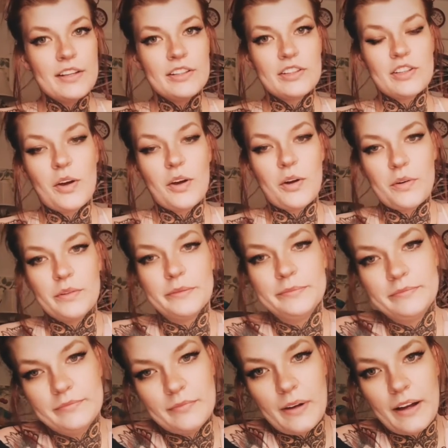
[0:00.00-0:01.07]
so
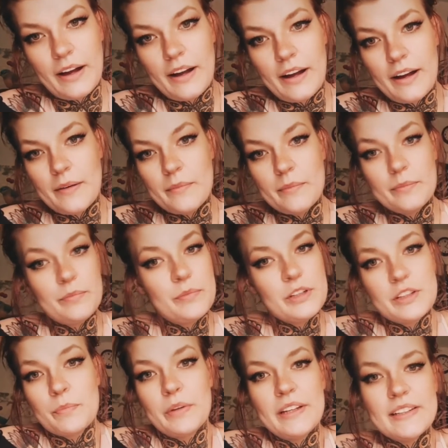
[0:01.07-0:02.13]
um,
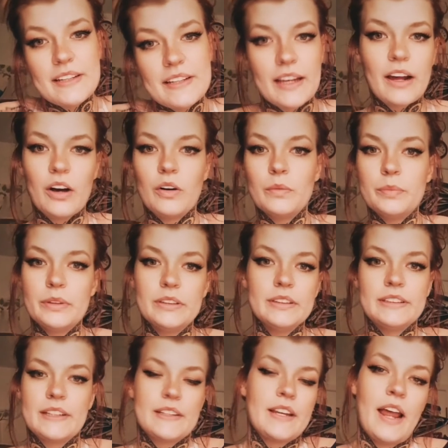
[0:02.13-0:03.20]
just please get help.
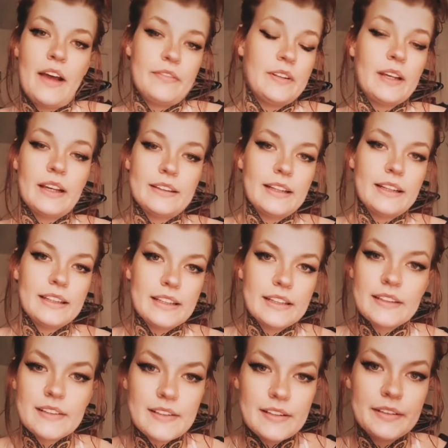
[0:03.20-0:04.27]
It doesn't have to get like
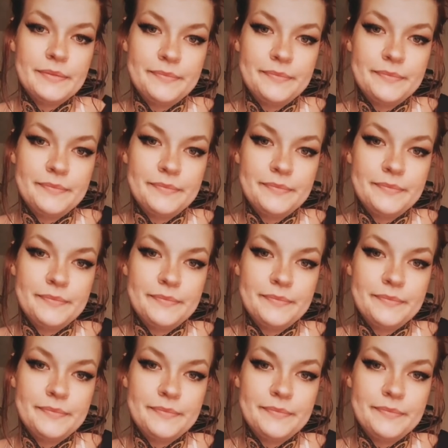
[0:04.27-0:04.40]
this.